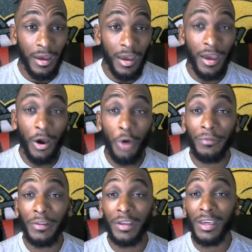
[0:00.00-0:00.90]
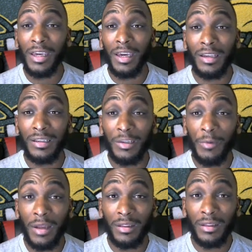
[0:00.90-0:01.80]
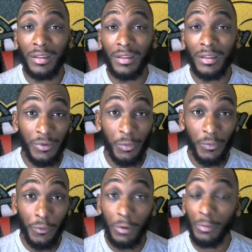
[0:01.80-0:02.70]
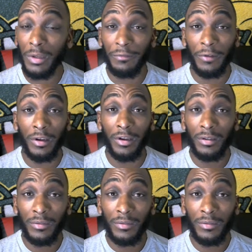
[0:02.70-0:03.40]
and hopefully EA does the right thing and gives a full refund,